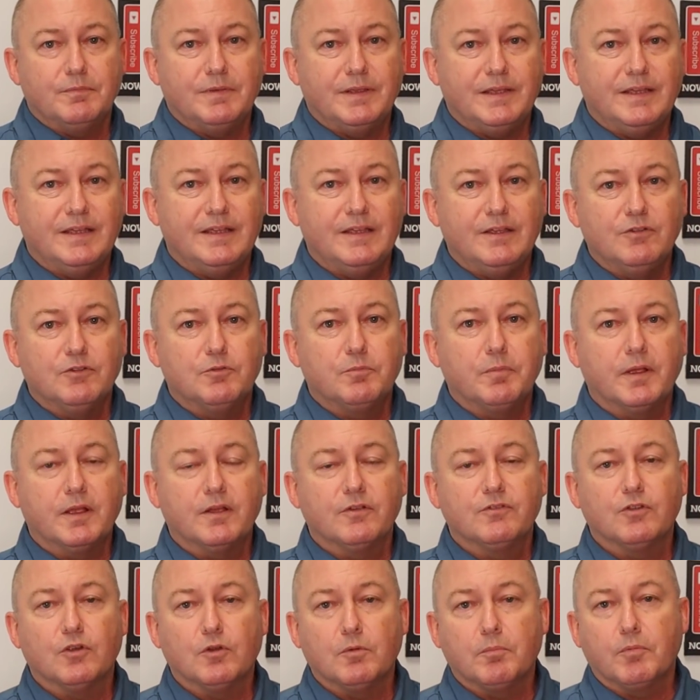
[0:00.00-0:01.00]
Is
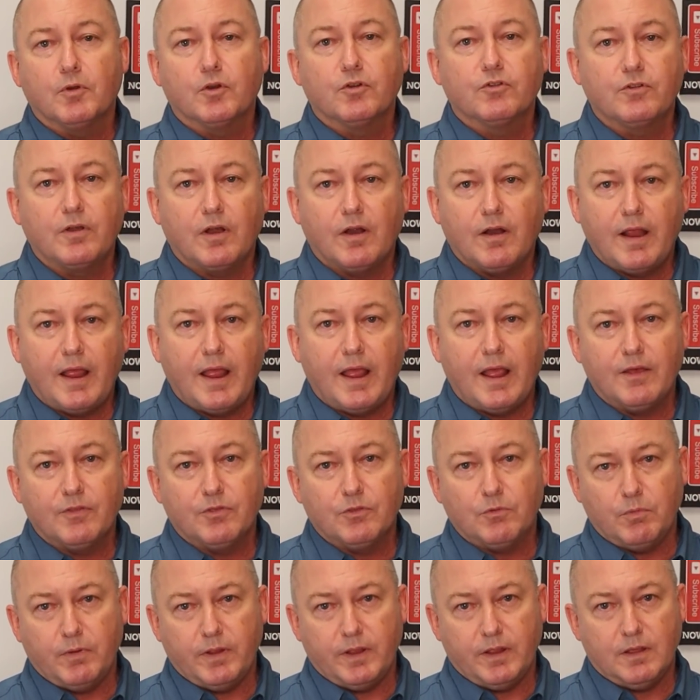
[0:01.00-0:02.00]
because they're a Berkshire
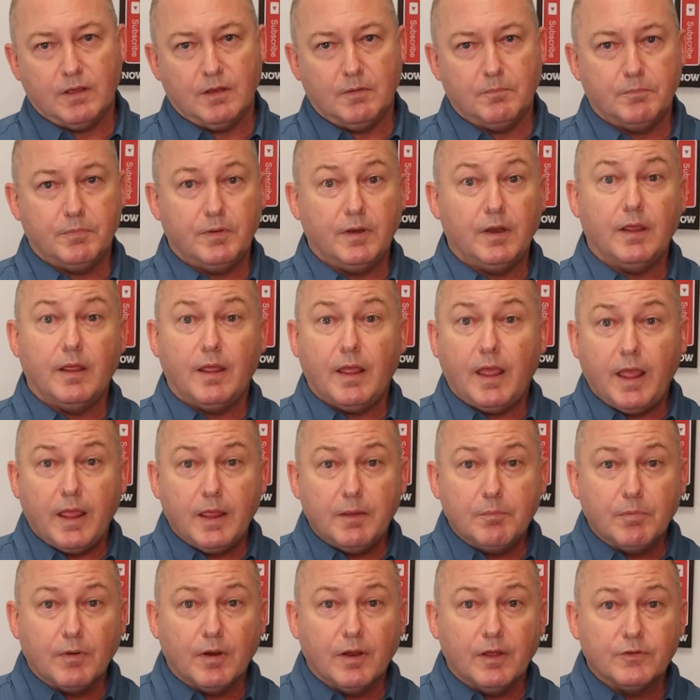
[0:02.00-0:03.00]
Hathaway company,
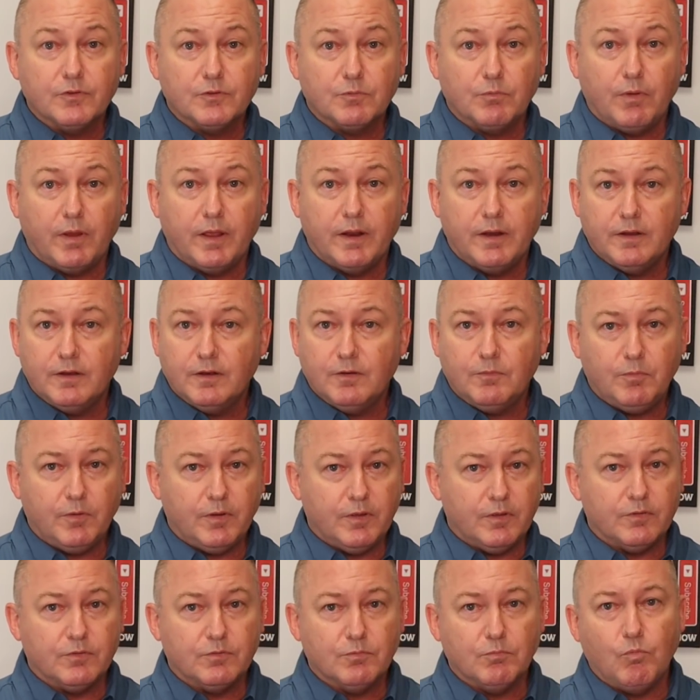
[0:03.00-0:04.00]
A+ rated
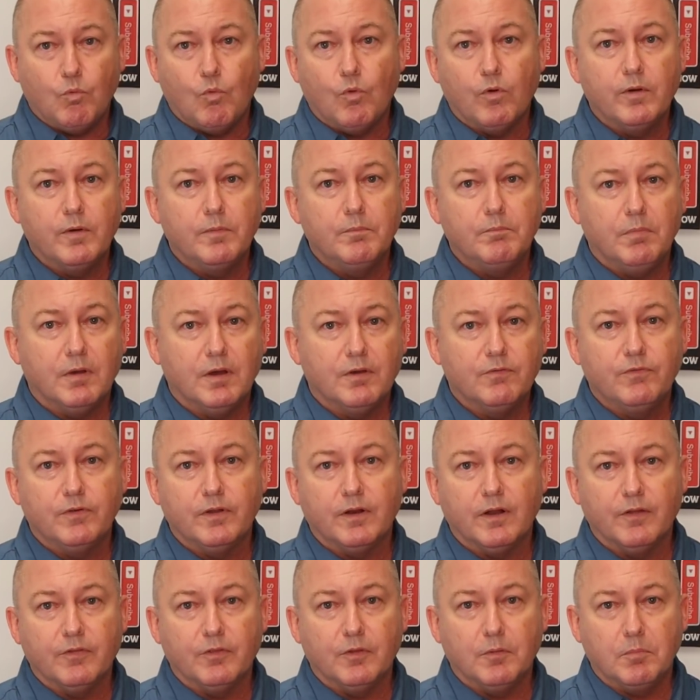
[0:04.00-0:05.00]
with Warren Buffett
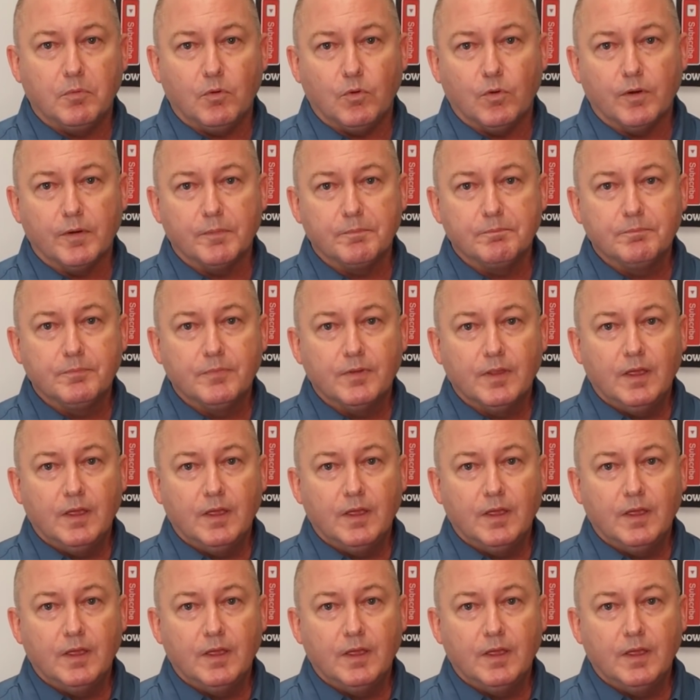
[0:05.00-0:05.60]
on the board.